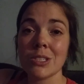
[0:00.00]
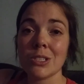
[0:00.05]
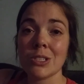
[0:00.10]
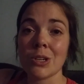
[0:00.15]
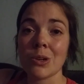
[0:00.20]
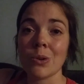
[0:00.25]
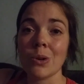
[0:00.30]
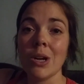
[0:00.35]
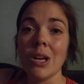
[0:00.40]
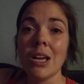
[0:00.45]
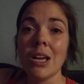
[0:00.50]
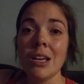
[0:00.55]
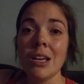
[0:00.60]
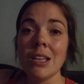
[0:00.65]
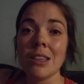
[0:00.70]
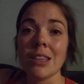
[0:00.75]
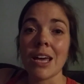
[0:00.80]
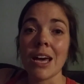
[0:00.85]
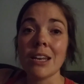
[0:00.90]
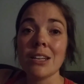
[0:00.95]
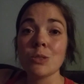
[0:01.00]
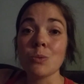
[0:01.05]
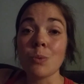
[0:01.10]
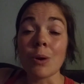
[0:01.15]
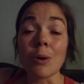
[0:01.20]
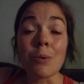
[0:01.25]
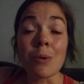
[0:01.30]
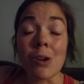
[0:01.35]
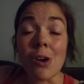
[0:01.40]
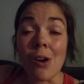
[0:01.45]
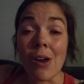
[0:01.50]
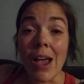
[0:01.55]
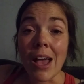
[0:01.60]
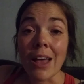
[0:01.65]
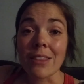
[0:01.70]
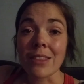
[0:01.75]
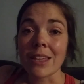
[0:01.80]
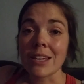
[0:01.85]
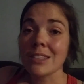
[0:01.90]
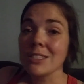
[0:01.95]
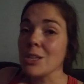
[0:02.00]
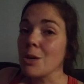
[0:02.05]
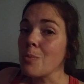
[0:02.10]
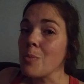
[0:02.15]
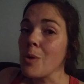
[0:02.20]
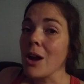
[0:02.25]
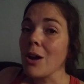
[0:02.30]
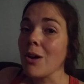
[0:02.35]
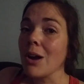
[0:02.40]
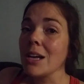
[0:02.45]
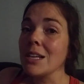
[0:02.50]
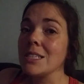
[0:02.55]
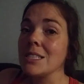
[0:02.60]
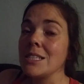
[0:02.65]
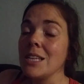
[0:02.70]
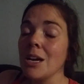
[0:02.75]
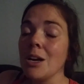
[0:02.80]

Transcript: So that is where we are at. That is our progress.